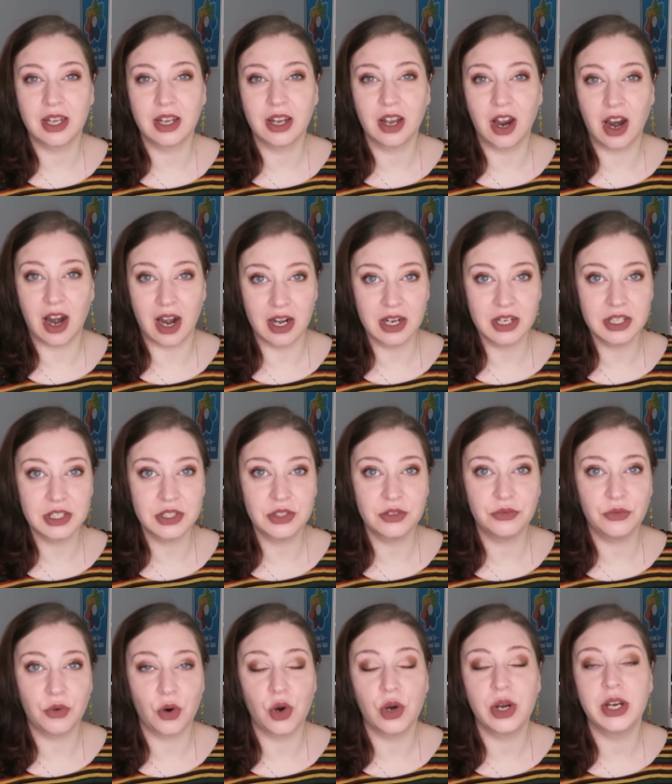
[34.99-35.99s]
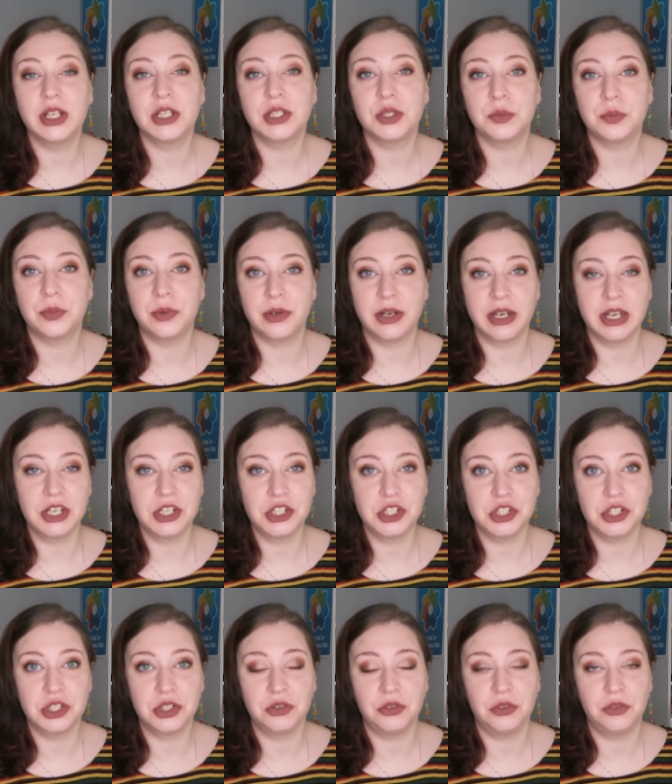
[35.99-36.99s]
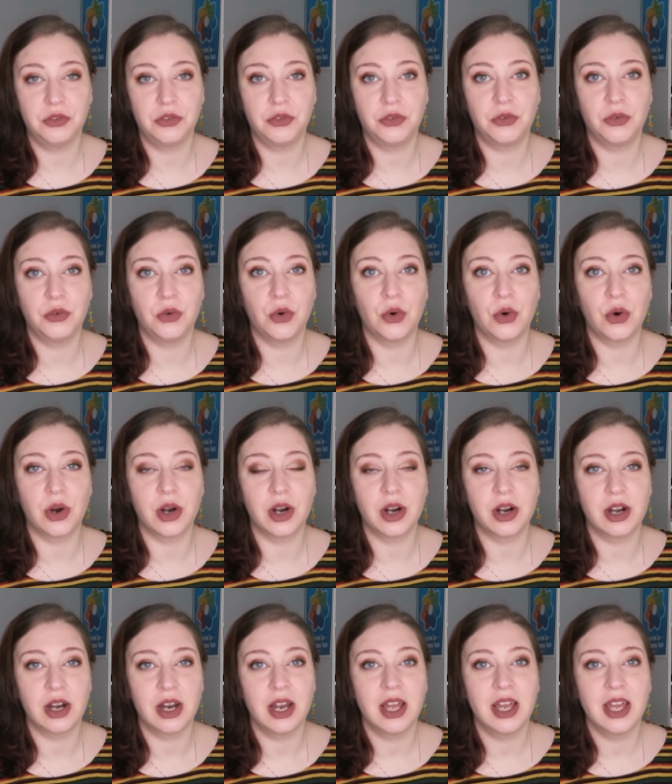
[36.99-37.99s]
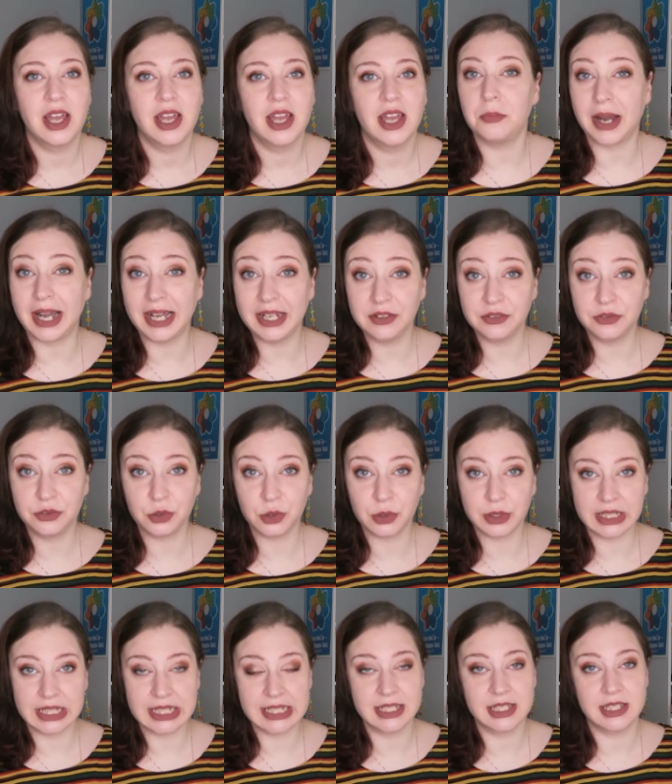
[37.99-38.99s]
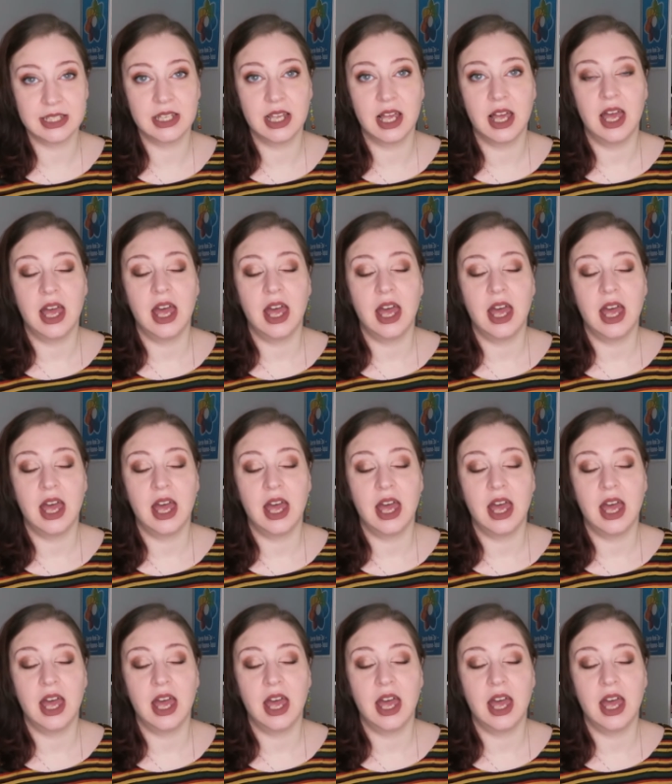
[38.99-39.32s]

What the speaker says: cards for inspiration, for mindfulness,